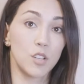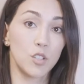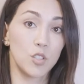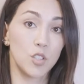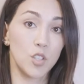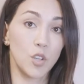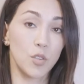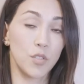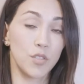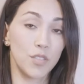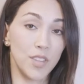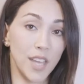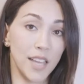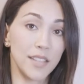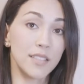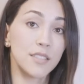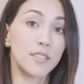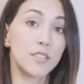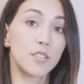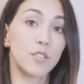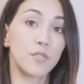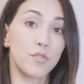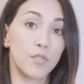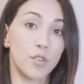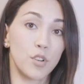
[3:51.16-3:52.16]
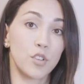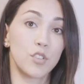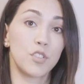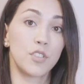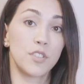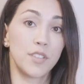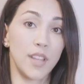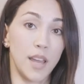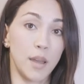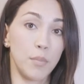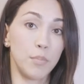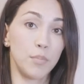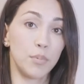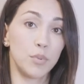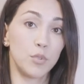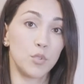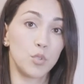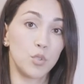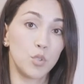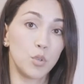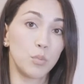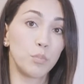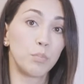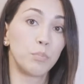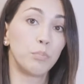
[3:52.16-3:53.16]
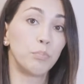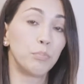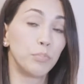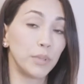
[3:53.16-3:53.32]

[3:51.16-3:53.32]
So that's the first step to